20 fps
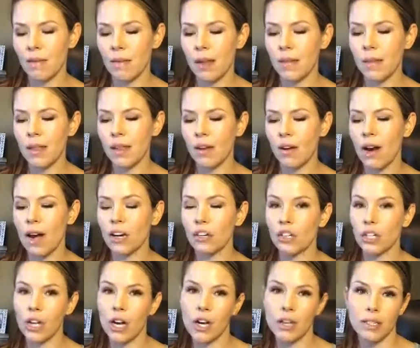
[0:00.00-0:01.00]
maybe they're
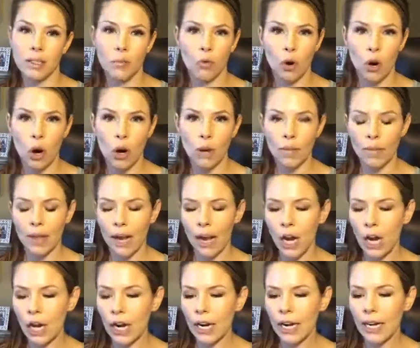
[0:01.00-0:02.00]
actually causing more harm than
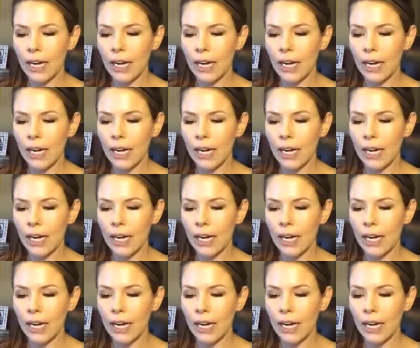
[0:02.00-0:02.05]
good?